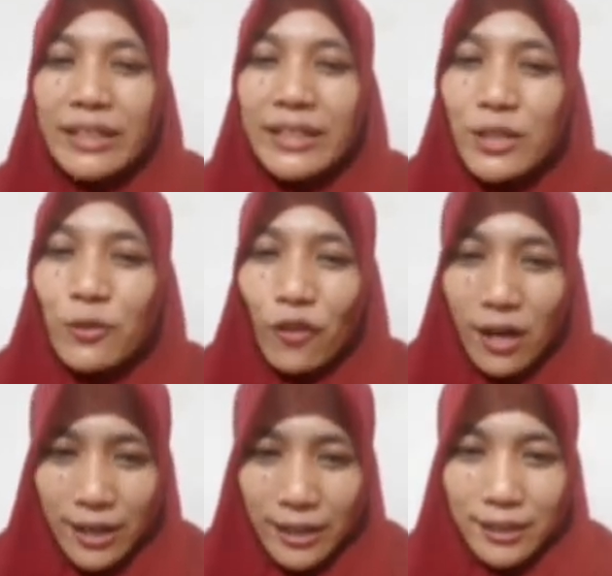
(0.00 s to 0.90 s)

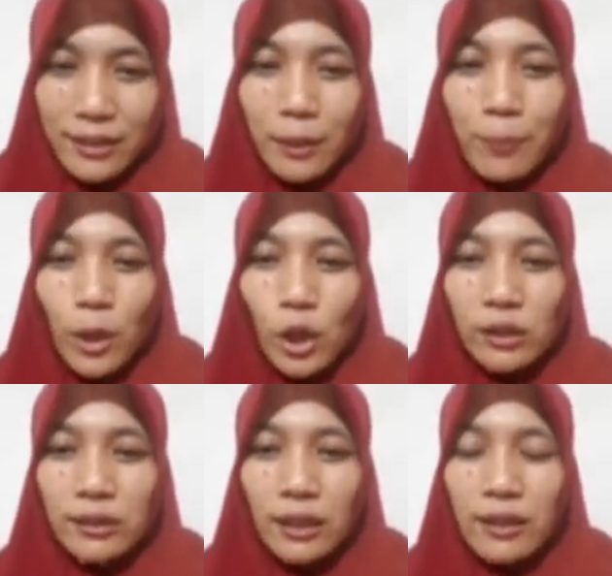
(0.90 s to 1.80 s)
divide
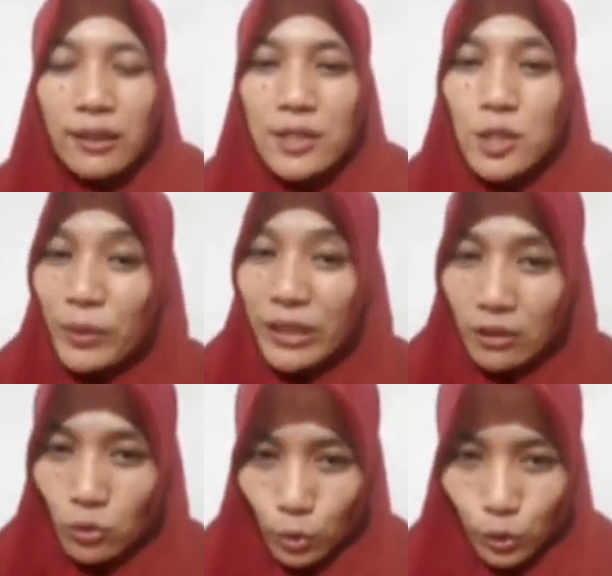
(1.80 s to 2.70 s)
about the
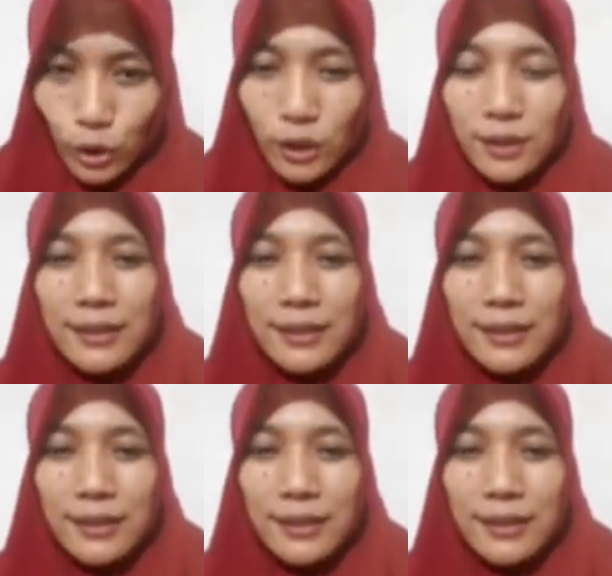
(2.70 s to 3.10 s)
speaker role.